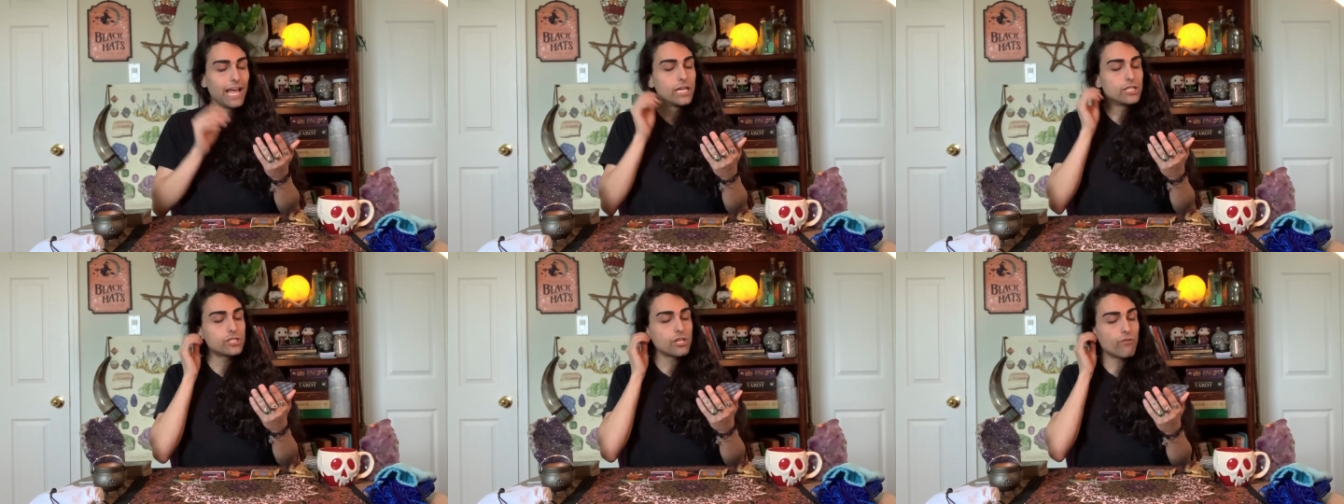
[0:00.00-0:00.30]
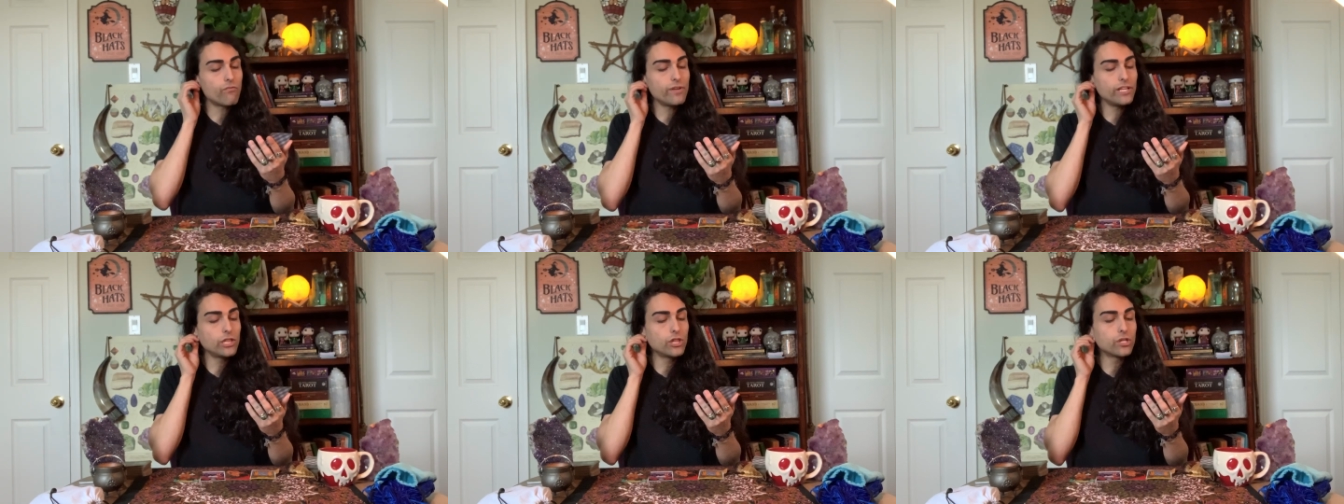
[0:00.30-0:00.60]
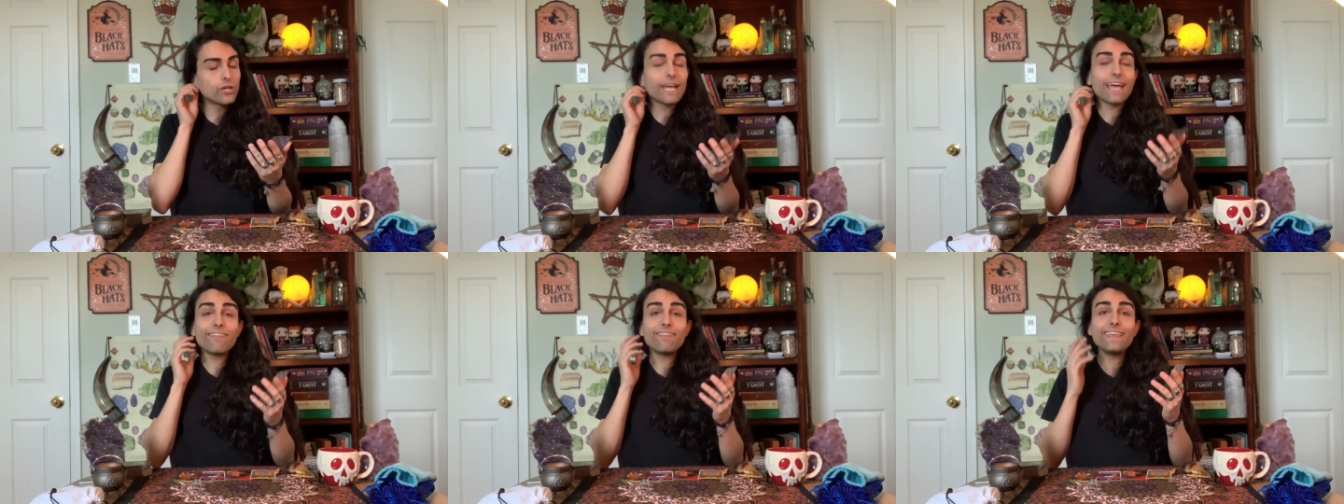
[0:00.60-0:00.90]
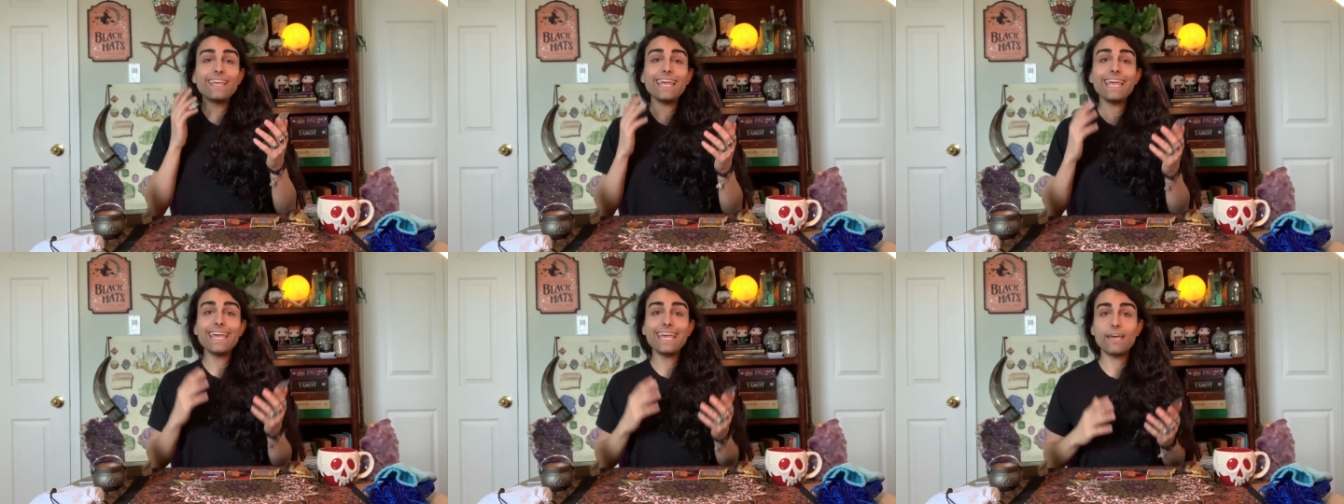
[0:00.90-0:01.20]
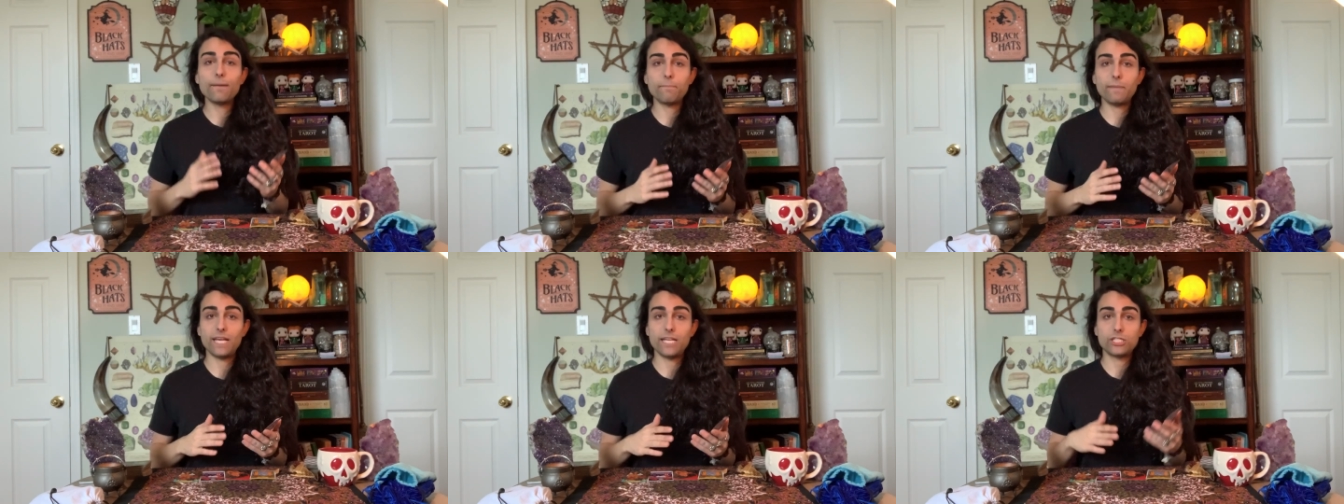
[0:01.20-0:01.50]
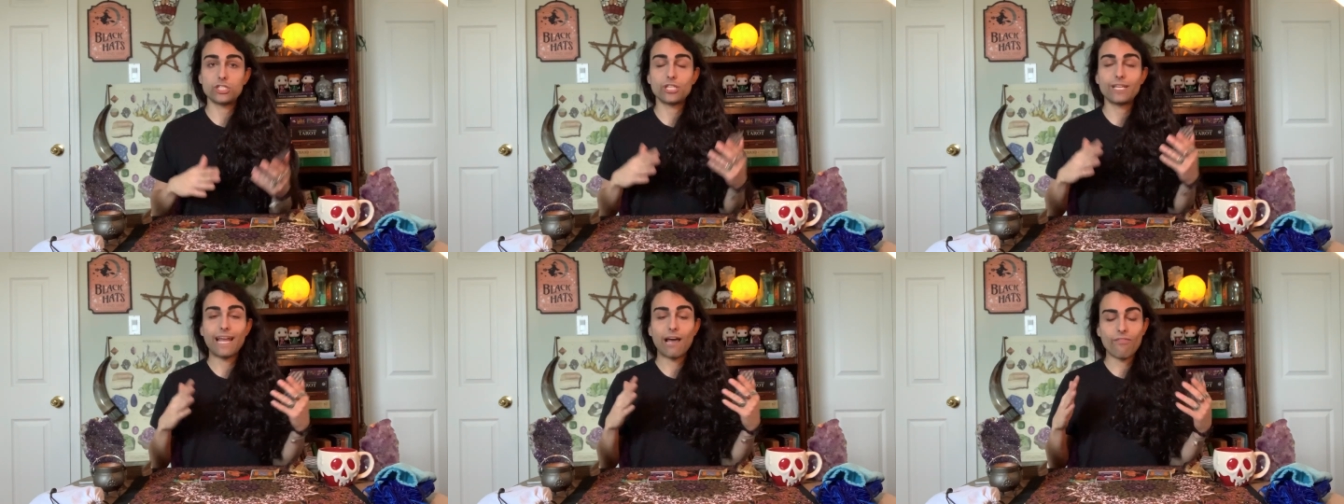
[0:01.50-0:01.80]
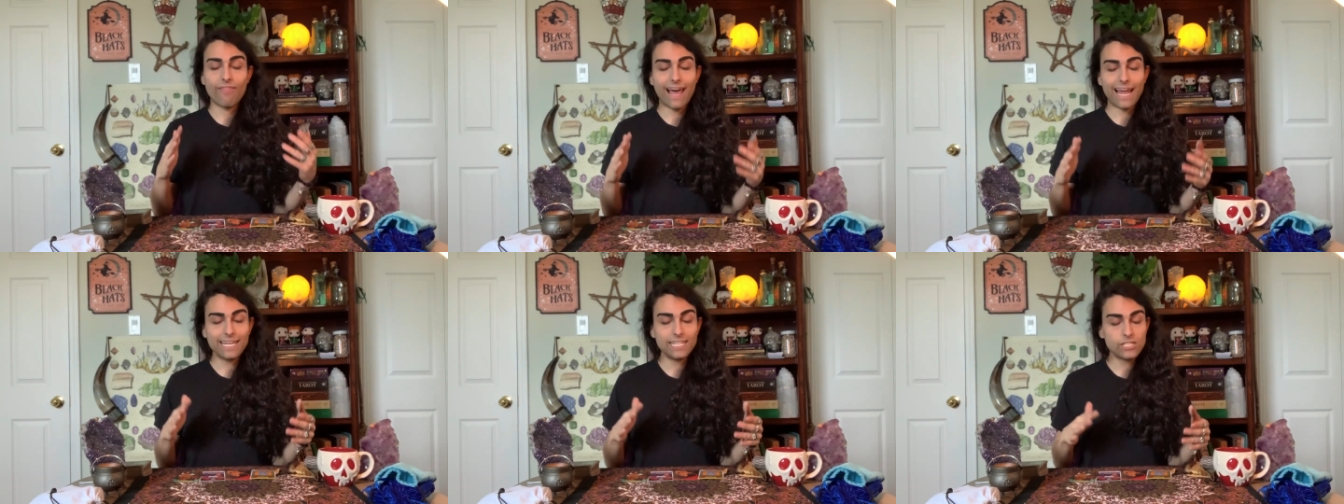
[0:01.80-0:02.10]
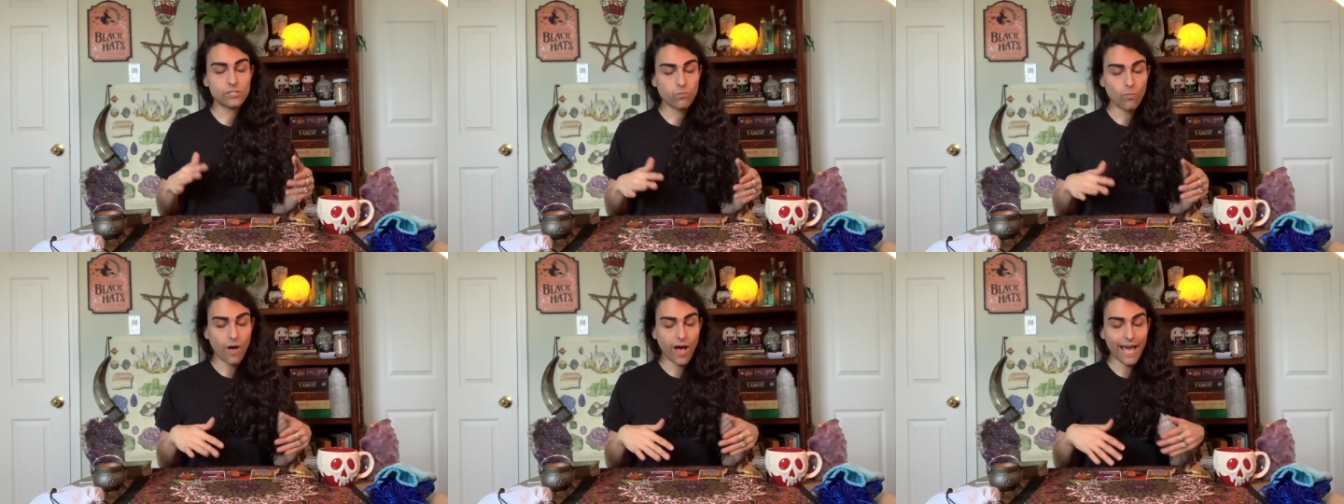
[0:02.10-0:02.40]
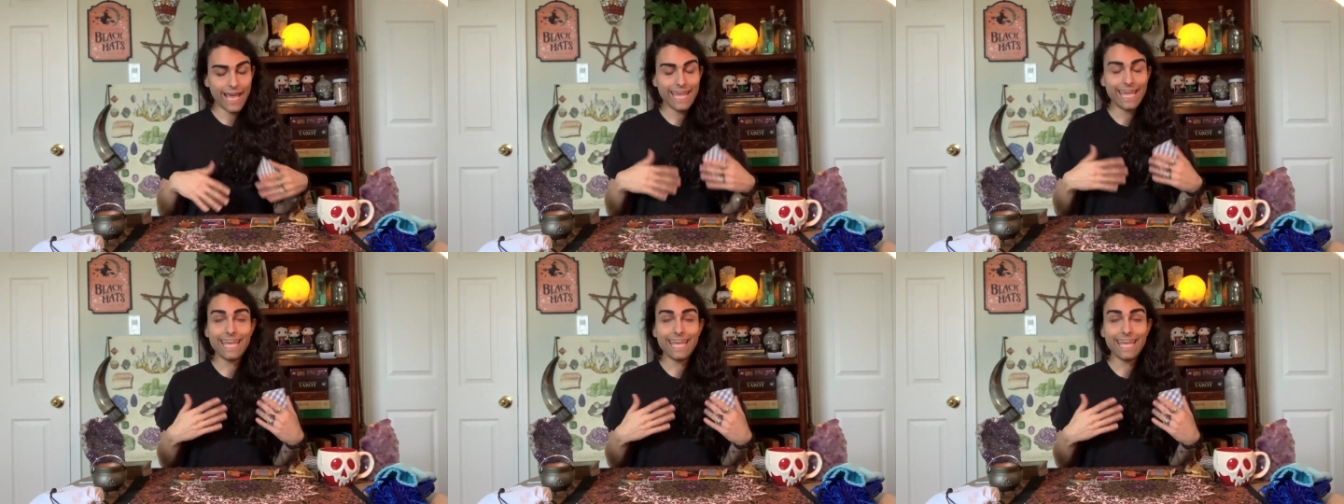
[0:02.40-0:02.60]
So if we look at the image, now that is why